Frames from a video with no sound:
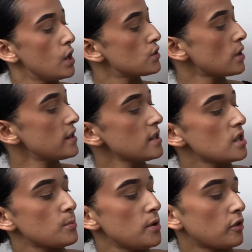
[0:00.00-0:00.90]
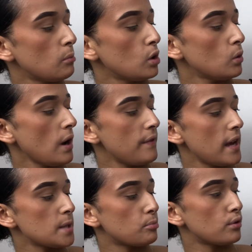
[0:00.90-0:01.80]
So this is Smooth Criminal and
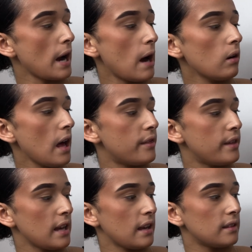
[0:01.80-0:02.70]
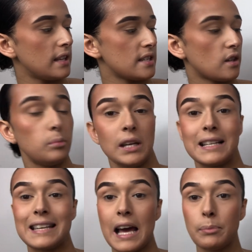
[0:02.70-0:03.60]
that is Prowl. I think this could be a
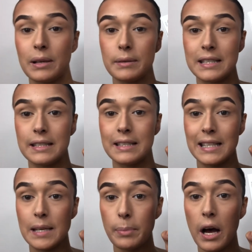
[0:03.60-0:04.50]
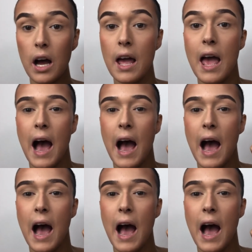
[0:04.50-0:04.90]
tad bit deeper.